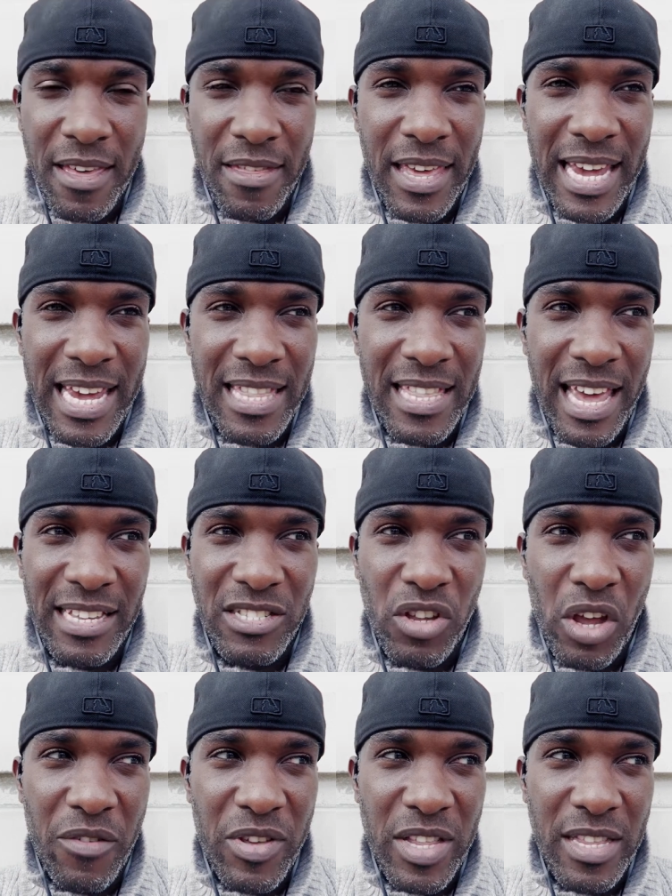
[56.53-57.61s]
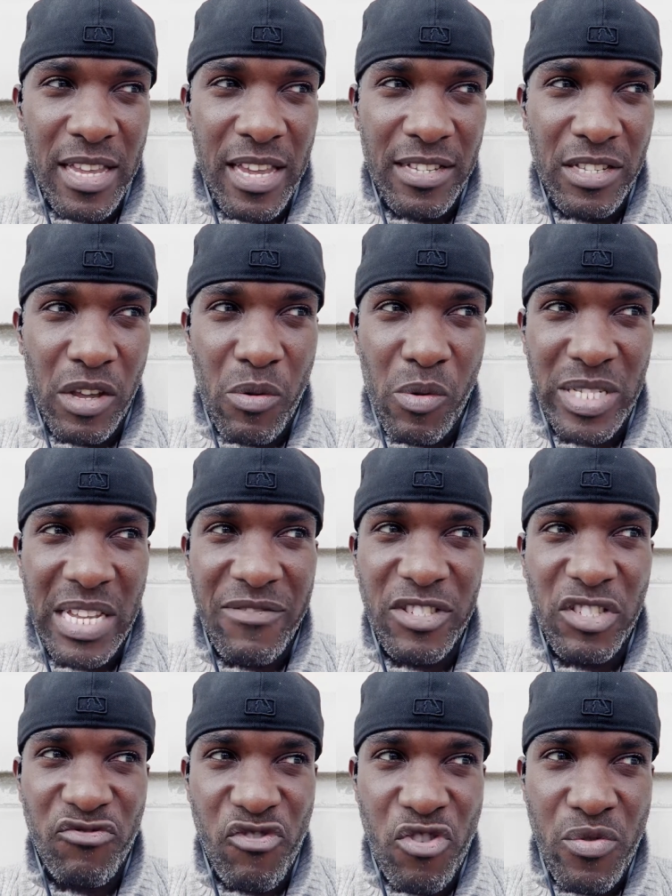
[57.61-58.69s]
thinking that it's not even it's, it wasn't
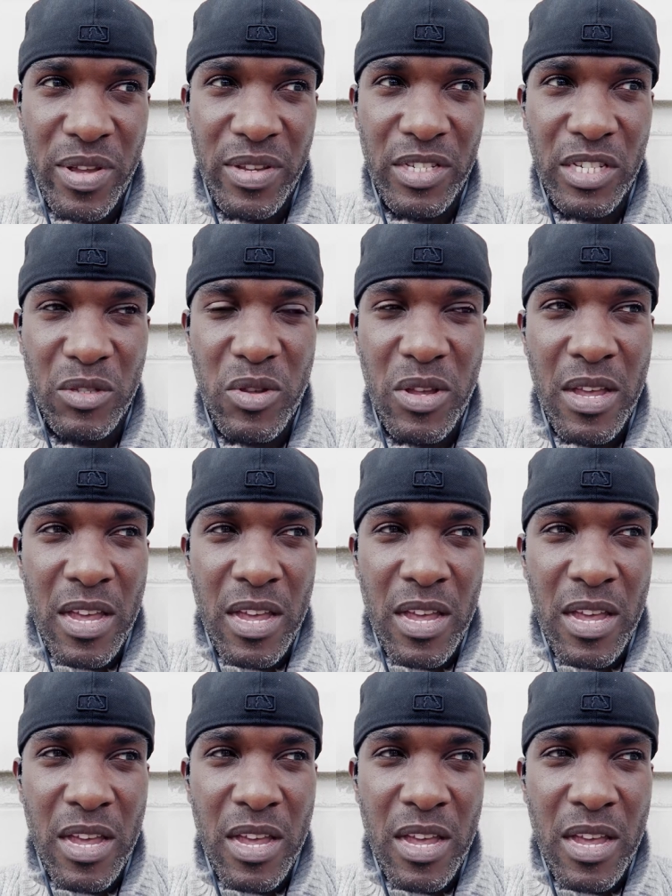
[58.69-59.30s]
even true it's just